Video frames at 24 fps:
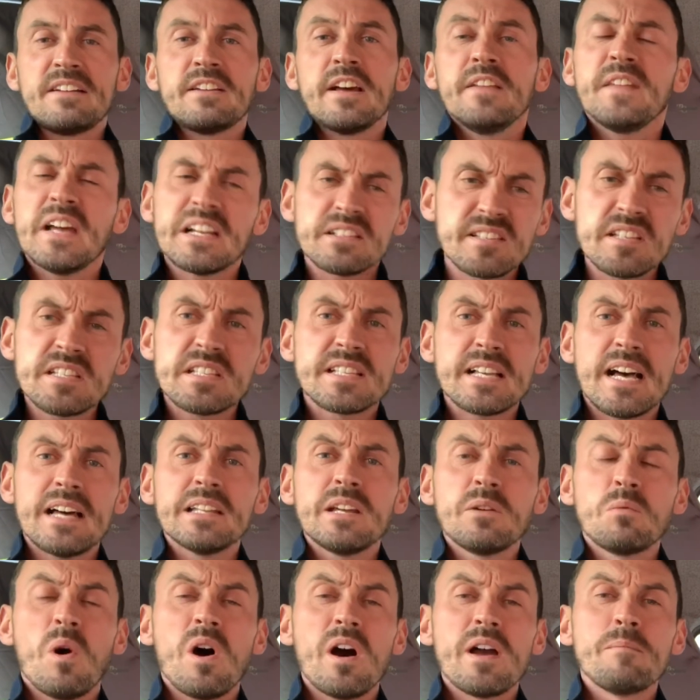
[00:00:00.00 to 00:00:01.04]
And that's exactly
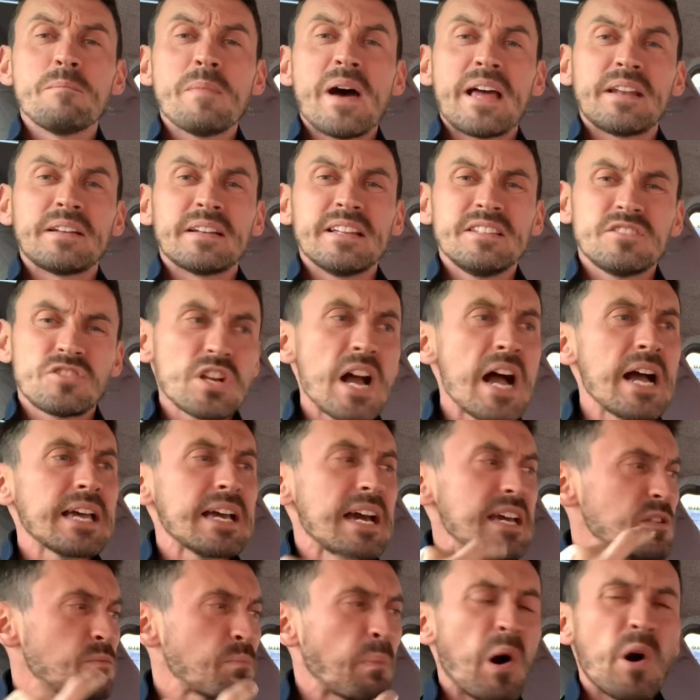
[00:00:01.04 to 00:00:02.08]
what he meant. He's trying to get
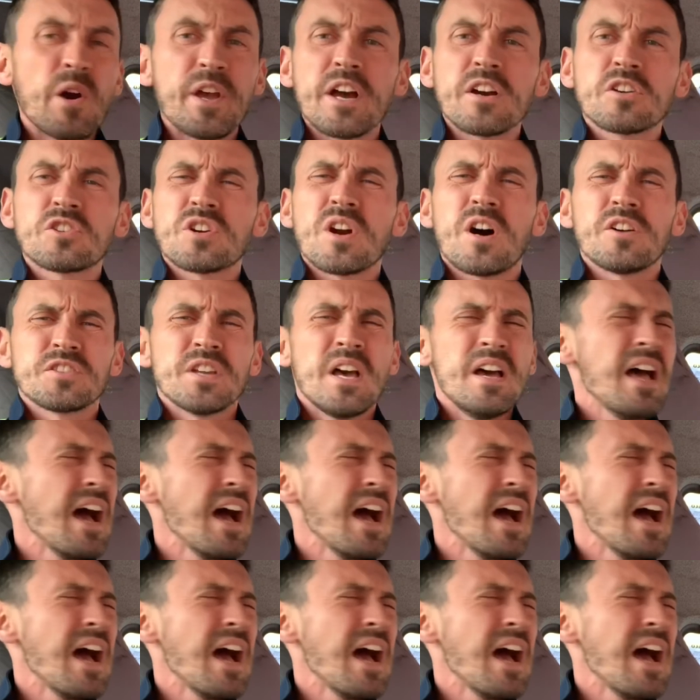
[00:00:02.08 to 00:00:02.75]
his point across.